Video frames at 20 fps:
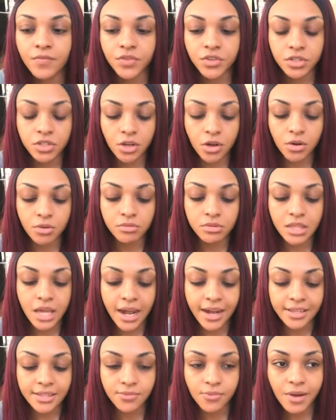So
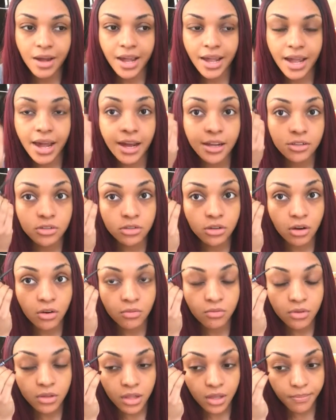that's why I
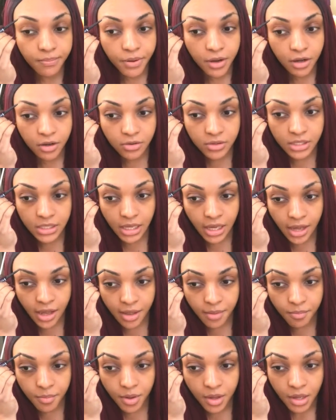don't really post
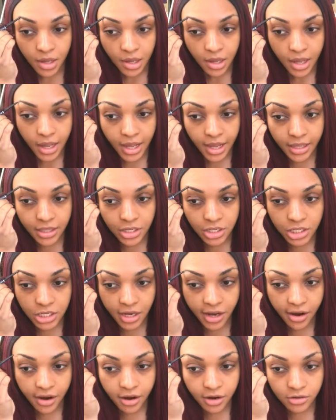him and
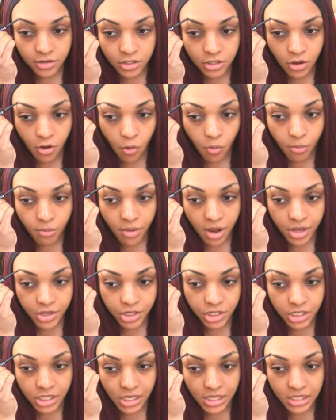share so
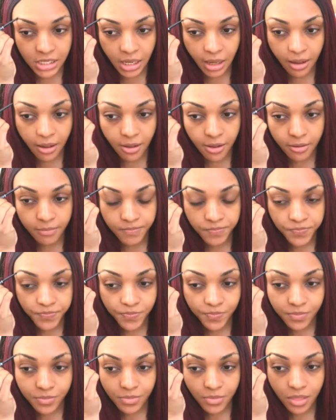much detail
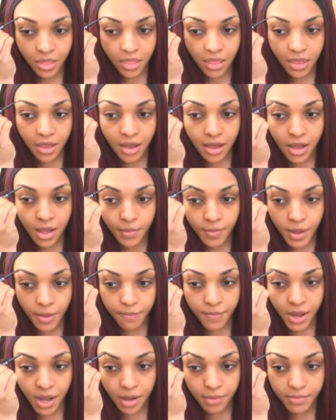
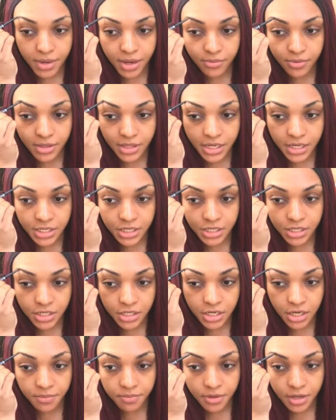about my
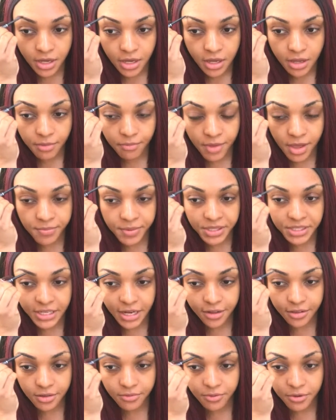relationship. Maybe
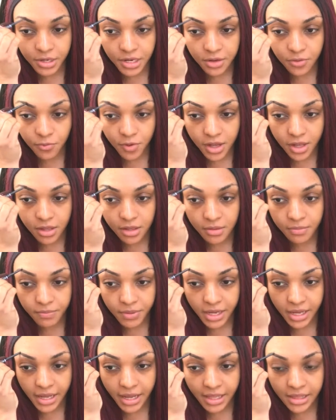down the road I will,
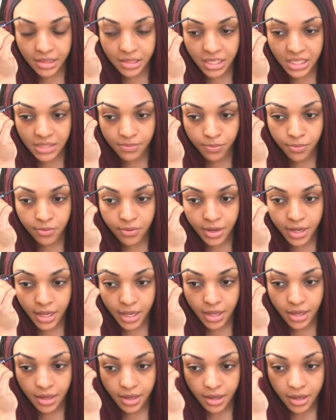but at this
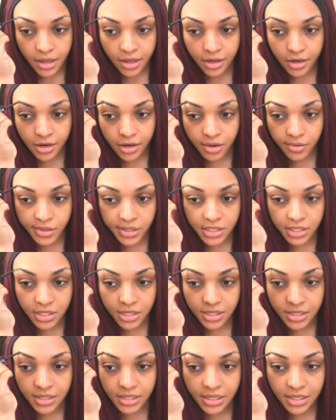point, you know, it's
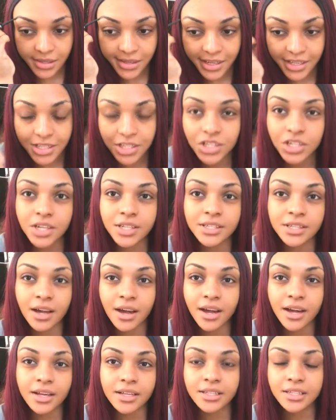just
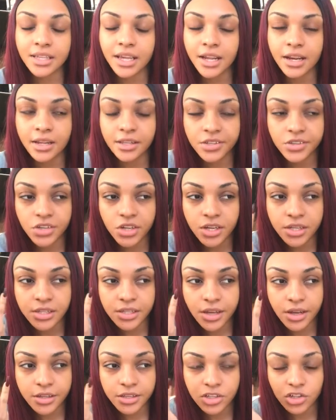us, and it's
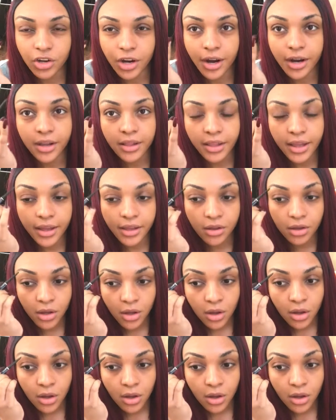just us trying to like